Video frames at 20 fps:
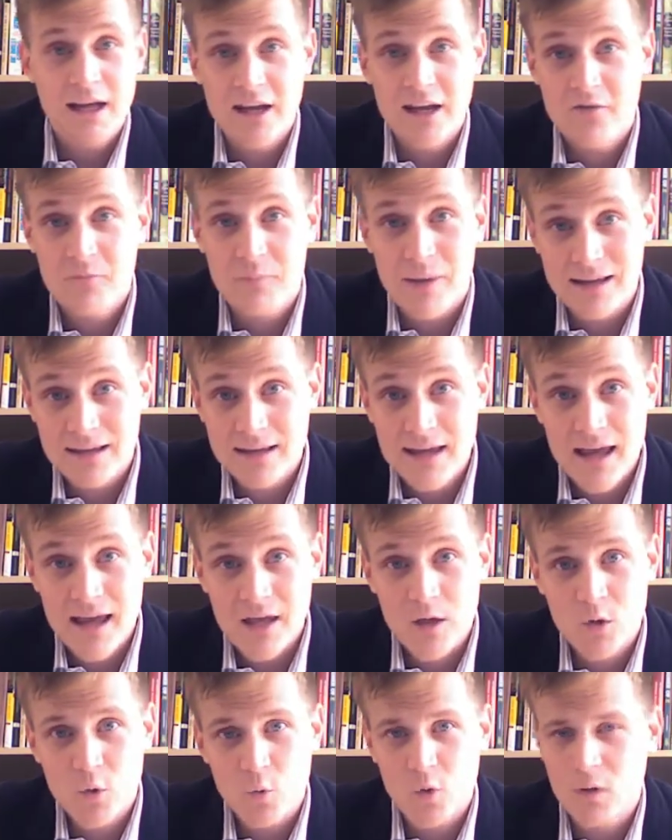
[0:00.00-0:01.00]
If by
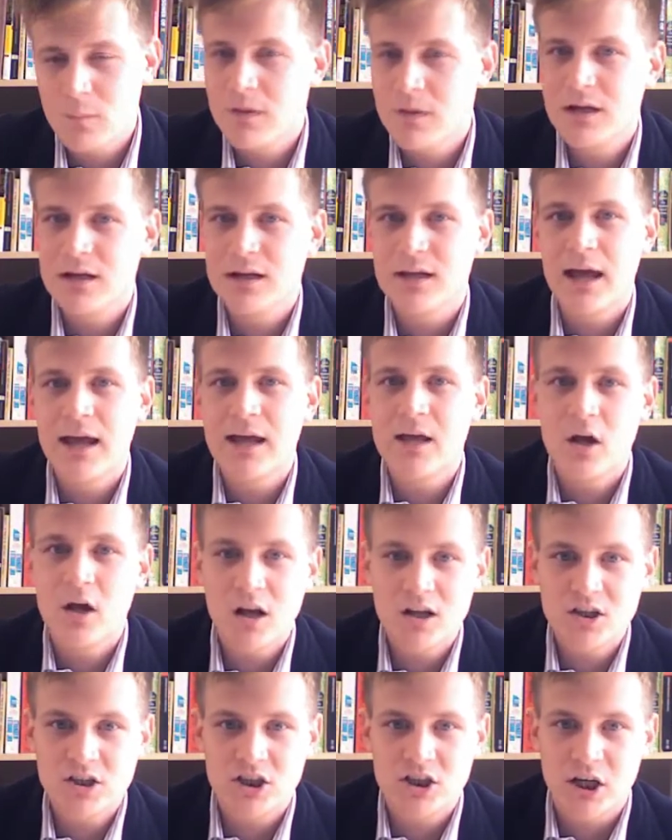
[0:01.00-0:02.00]
gay we mean gay
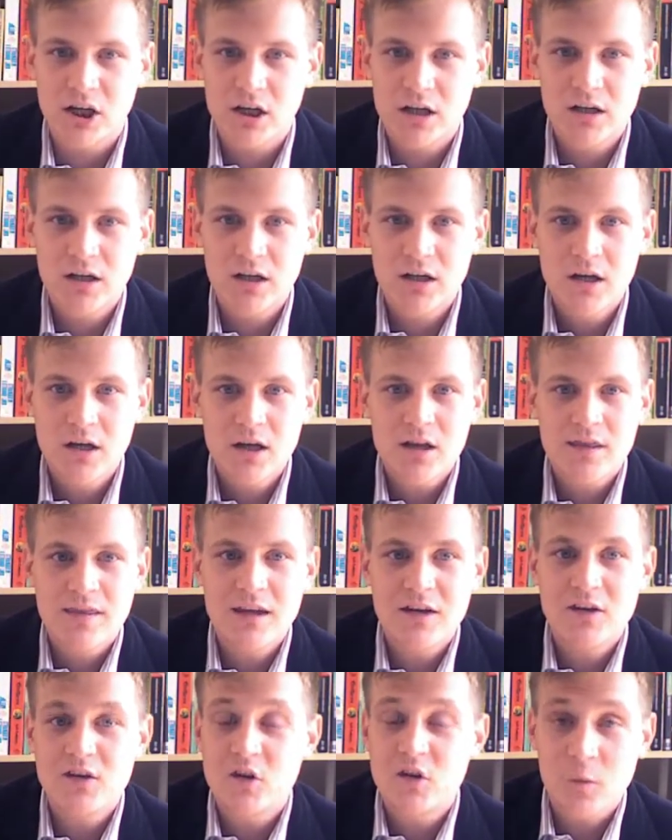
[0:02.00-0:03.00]
culture,
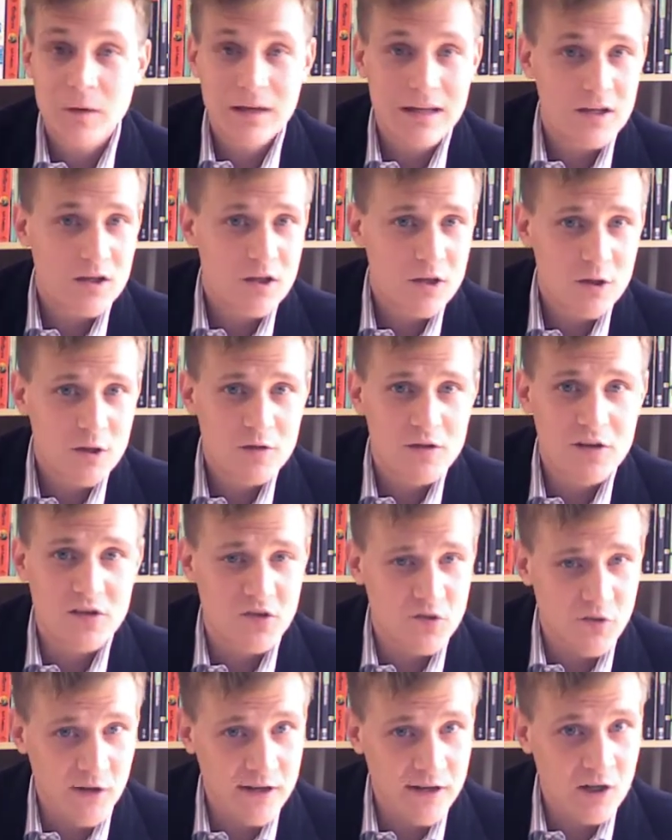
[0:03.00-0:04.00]
then do we include the
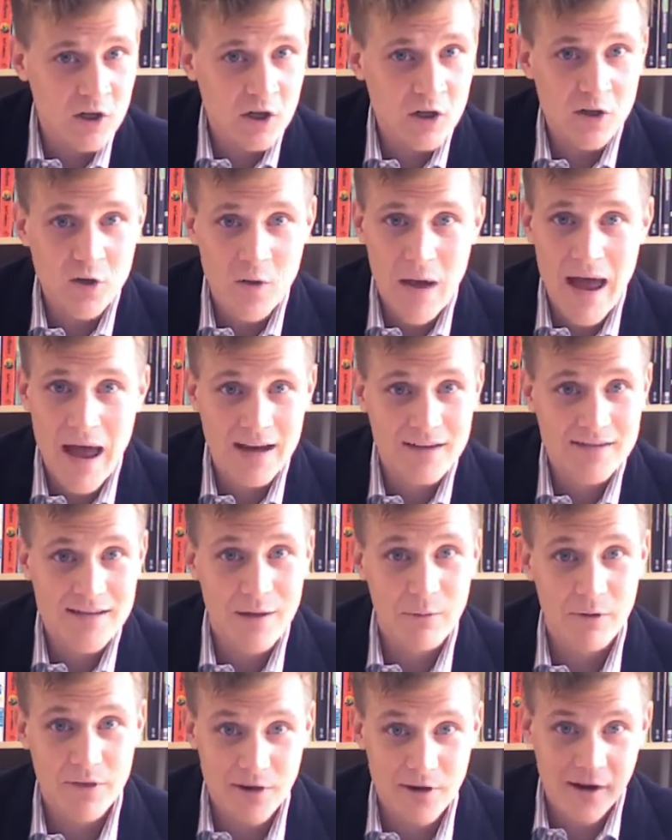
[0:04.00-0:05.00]
straight girl who hangs
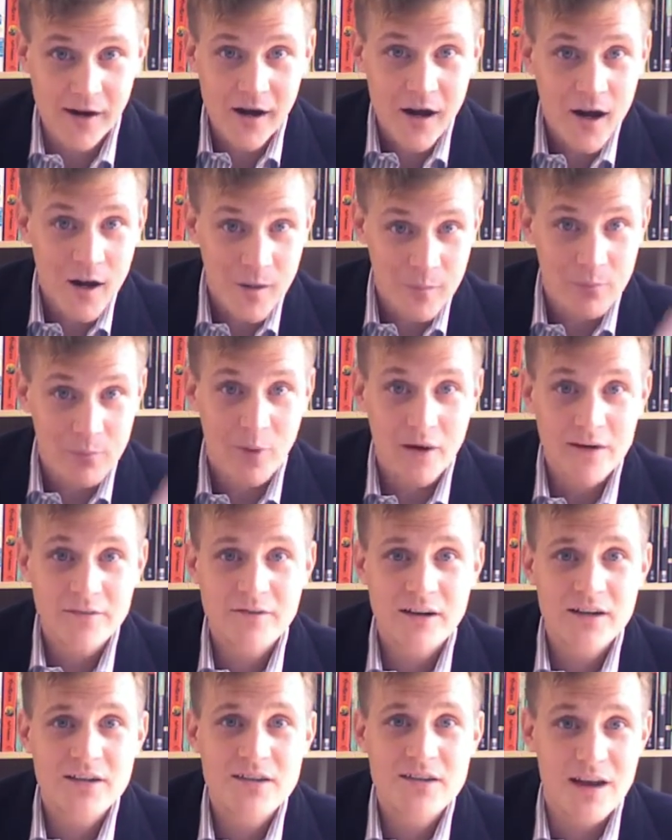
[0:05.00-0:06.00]
out with her
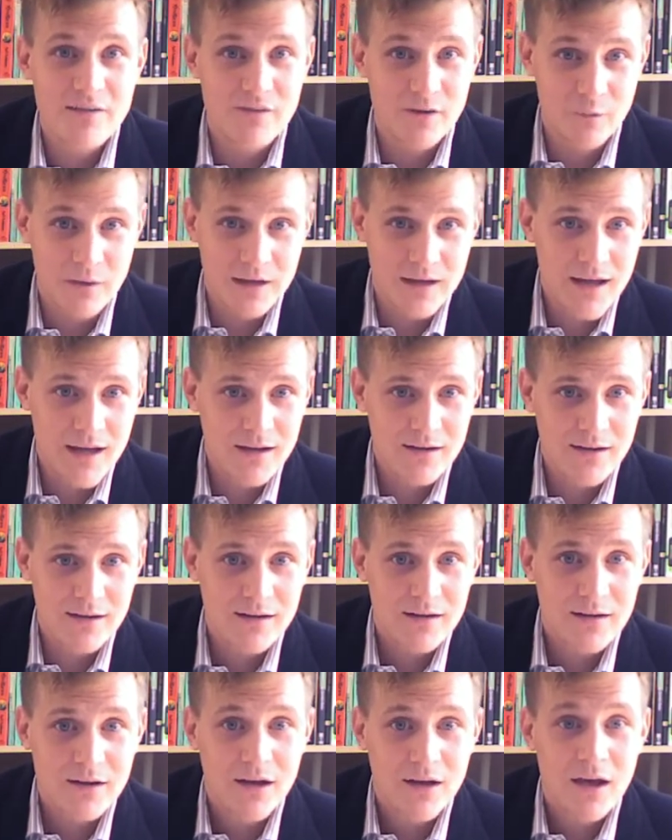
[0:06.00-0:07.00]
boyfriends every weekend?
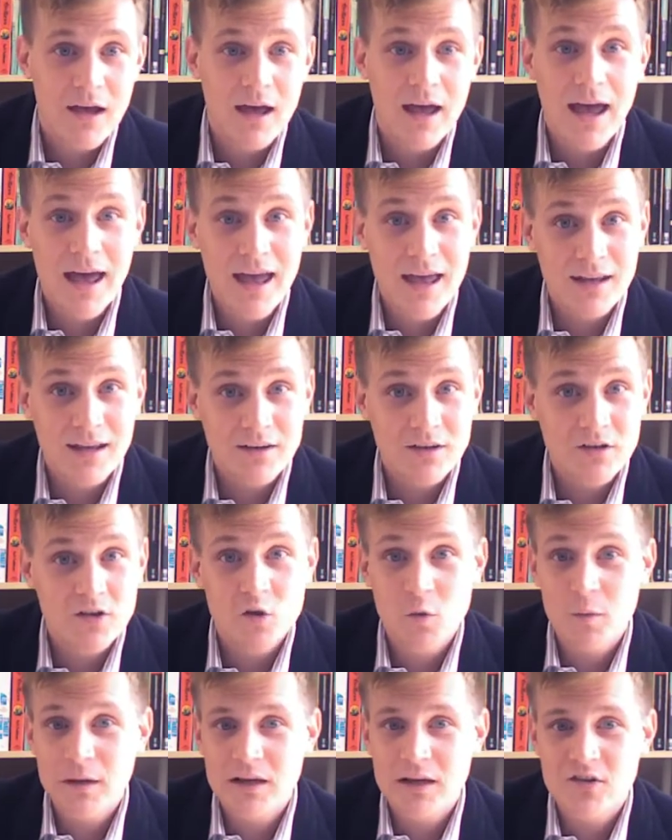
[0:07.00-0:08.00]
And
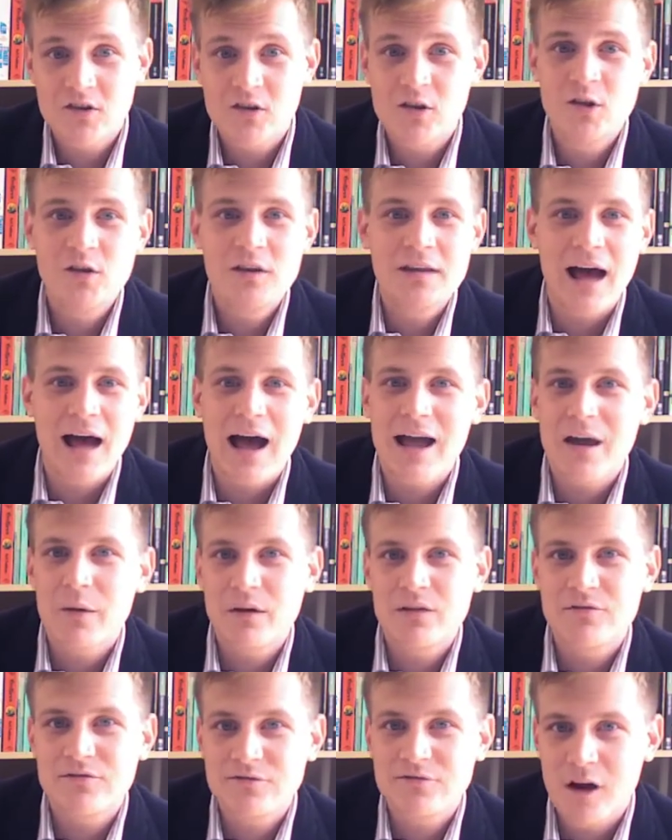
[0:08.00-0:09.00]
do we exclude the
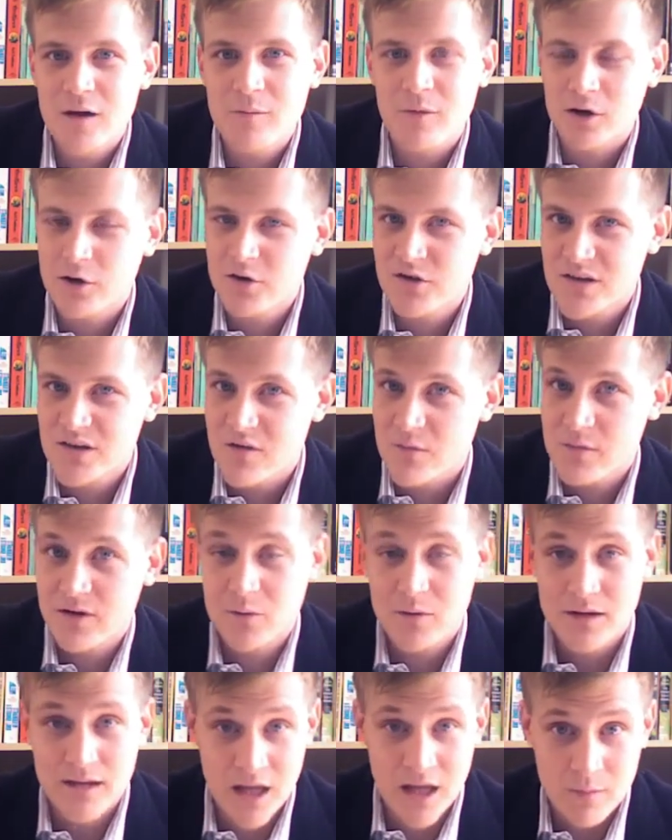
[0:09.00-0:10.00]
Iowan farmer who's never been
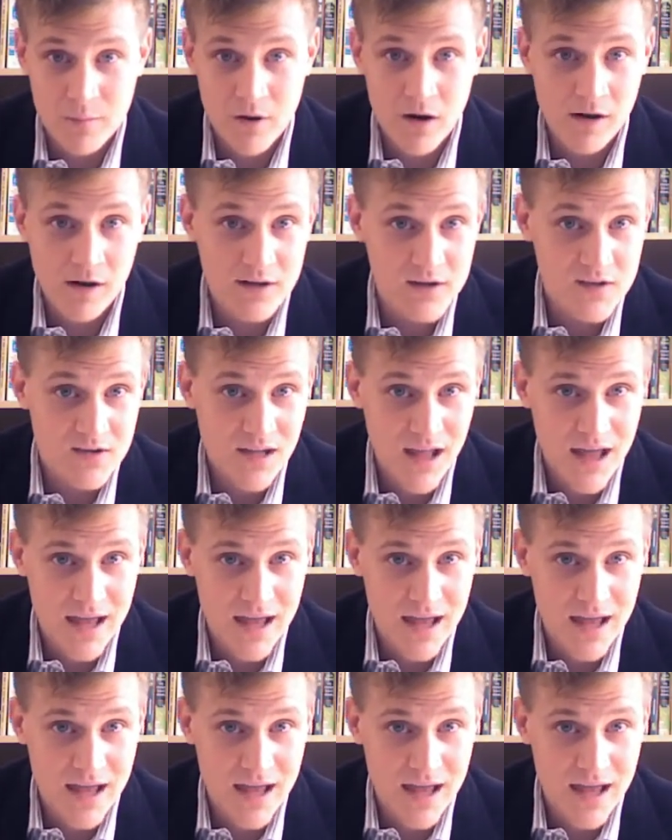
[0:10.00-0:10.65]
to a gay bar in his